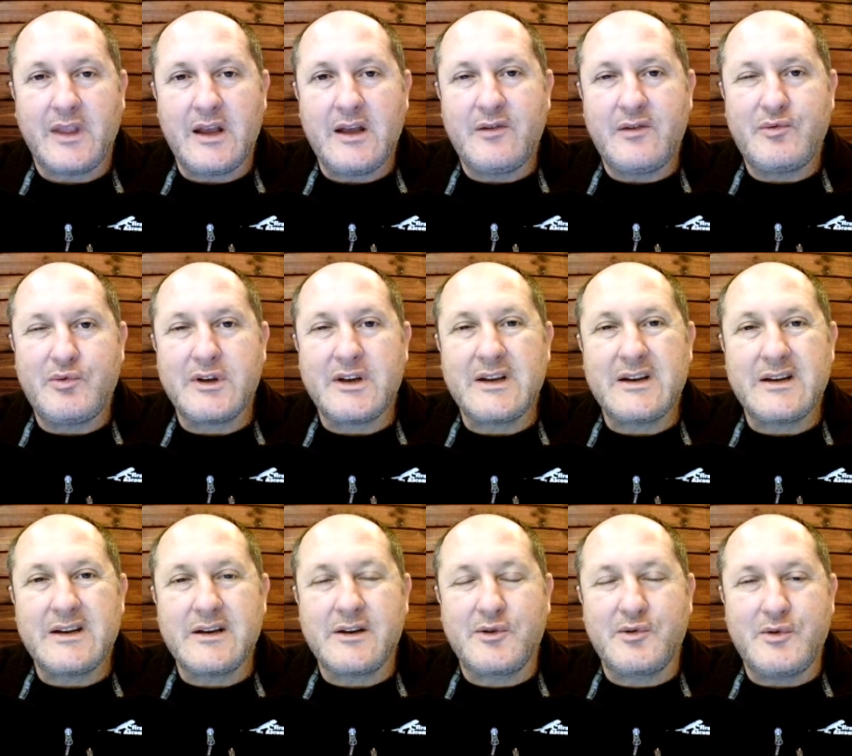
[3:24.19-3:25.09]
if we can
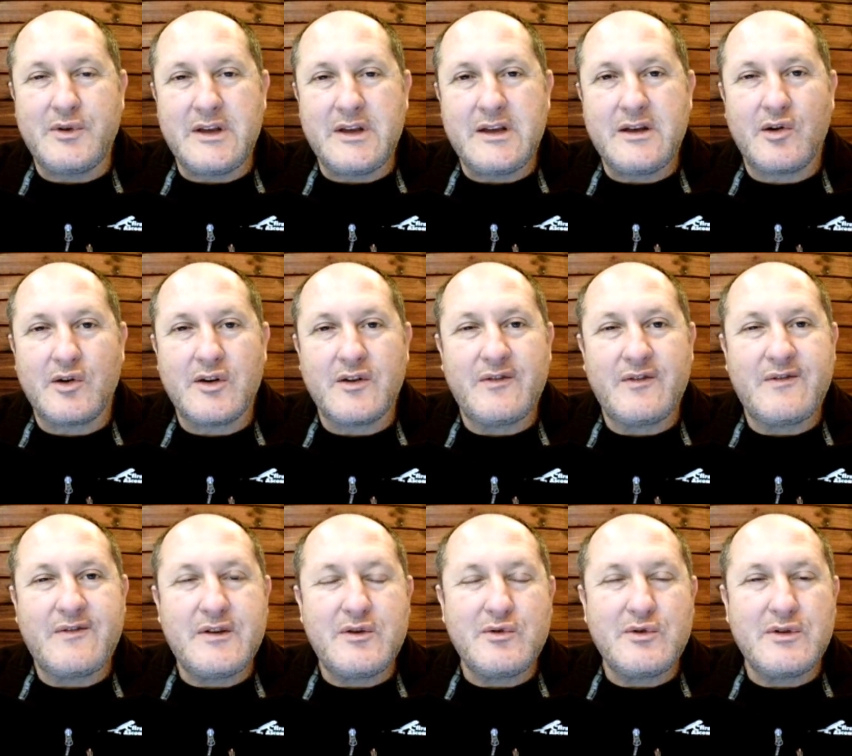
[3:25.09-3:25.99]
agree on a
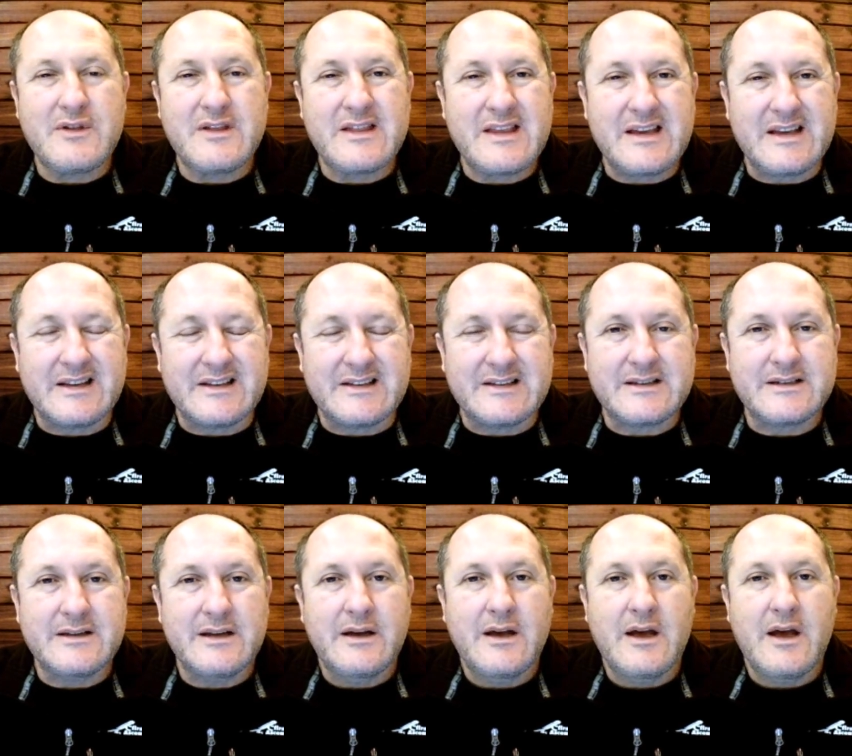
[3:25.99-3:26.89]
few things
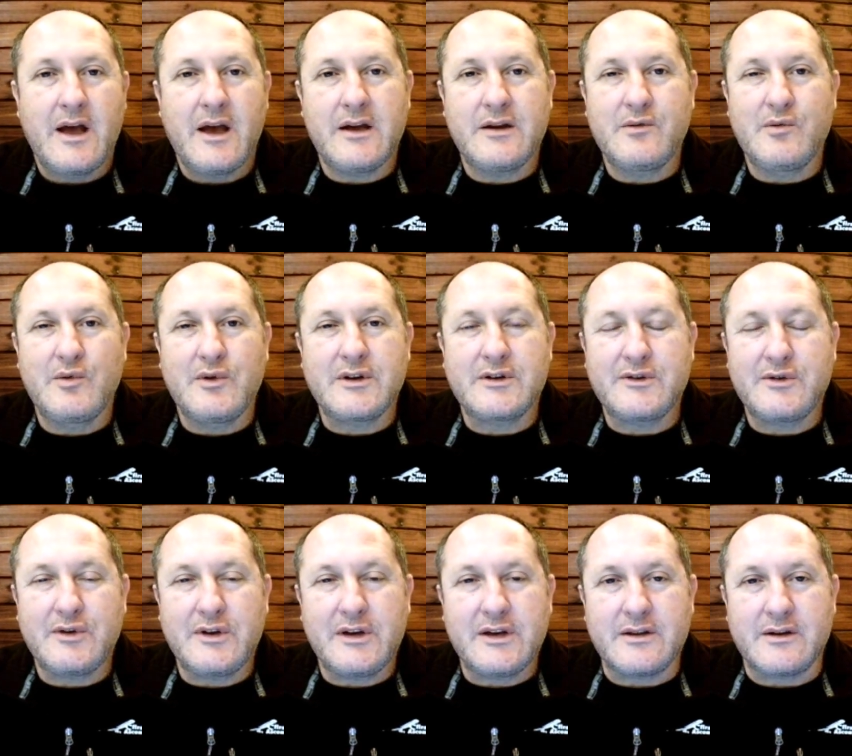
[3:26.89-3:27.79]
and work
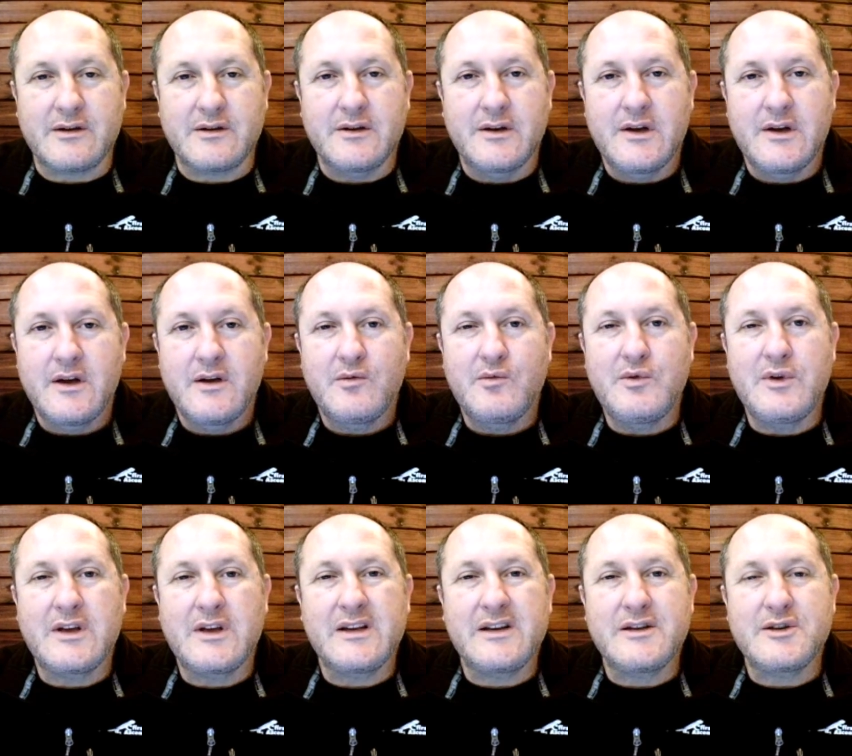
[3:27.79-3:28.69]
together,
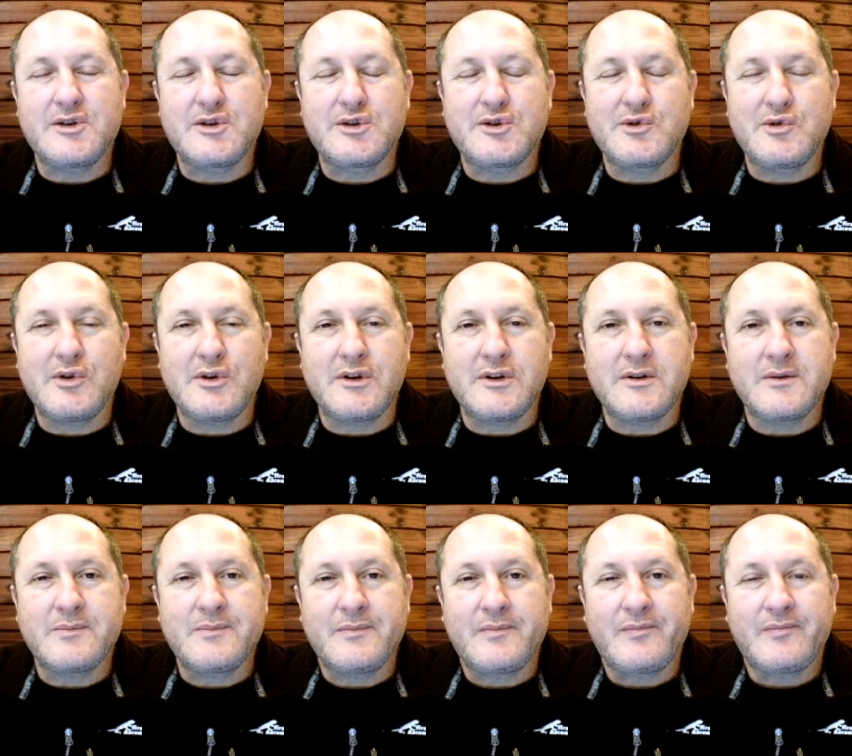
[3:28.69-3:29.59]
we can
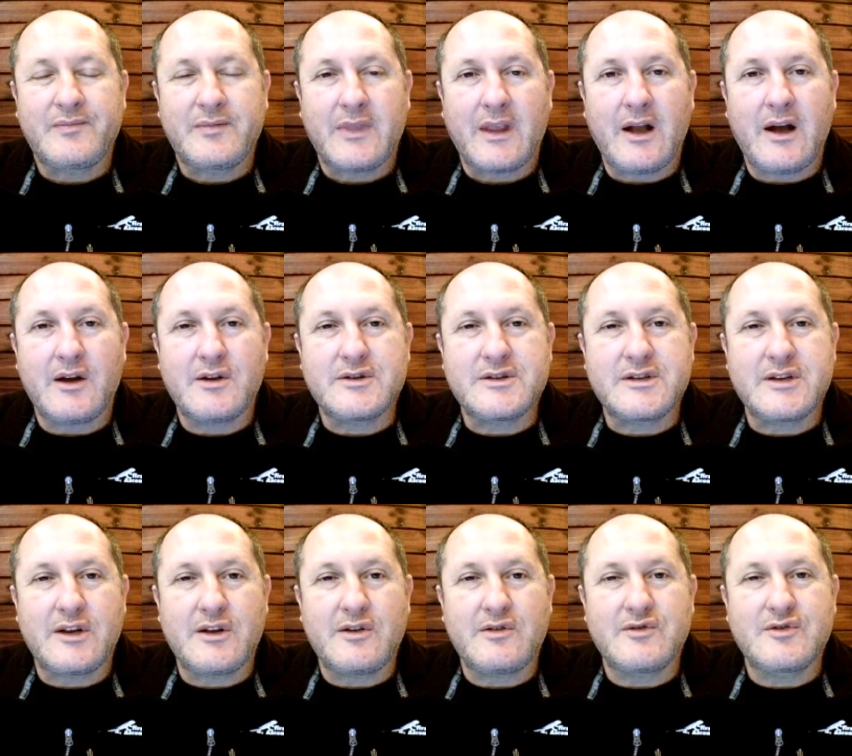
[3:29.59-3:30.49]
assure
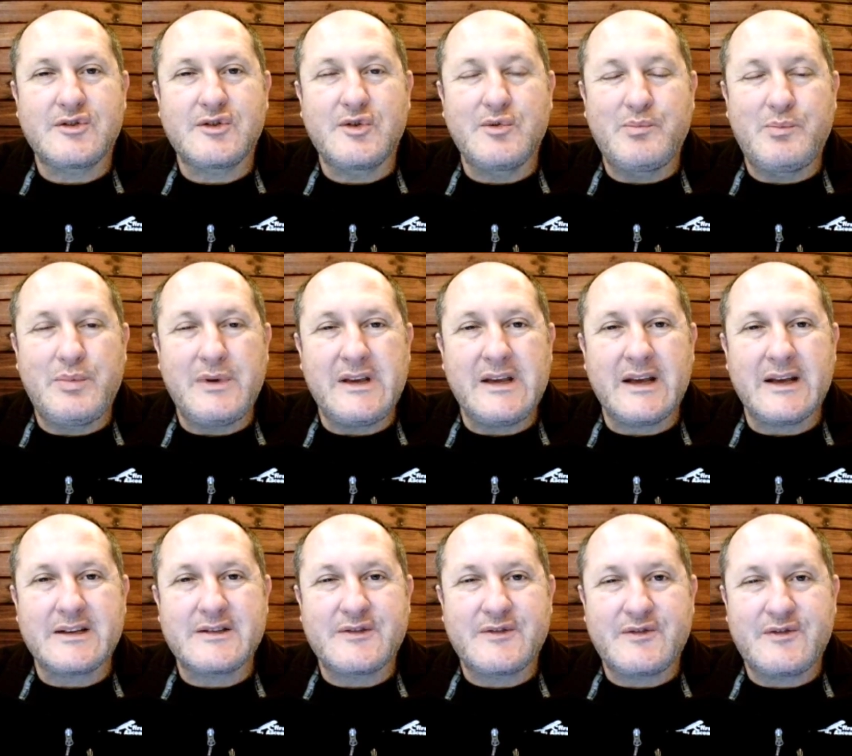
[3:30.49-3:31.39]
ourselves to be
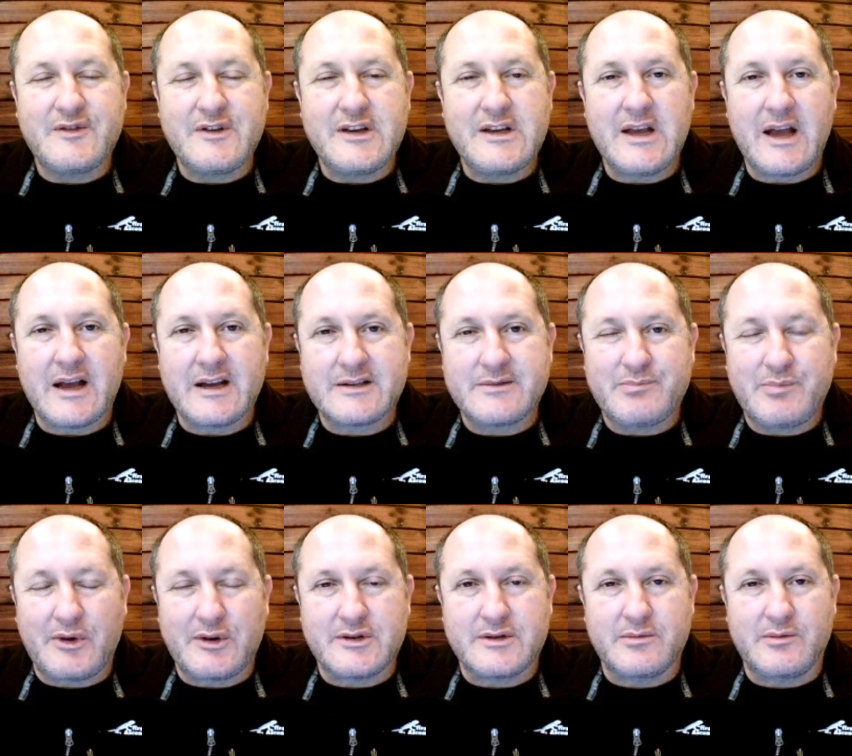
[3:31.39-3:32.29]
as free as
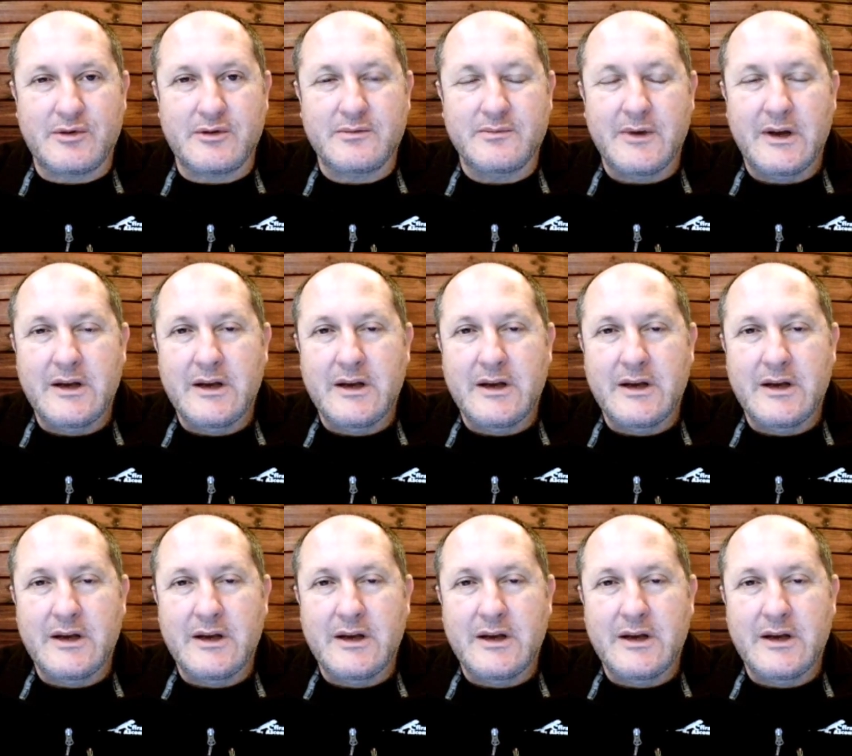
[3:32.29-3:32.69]
possible.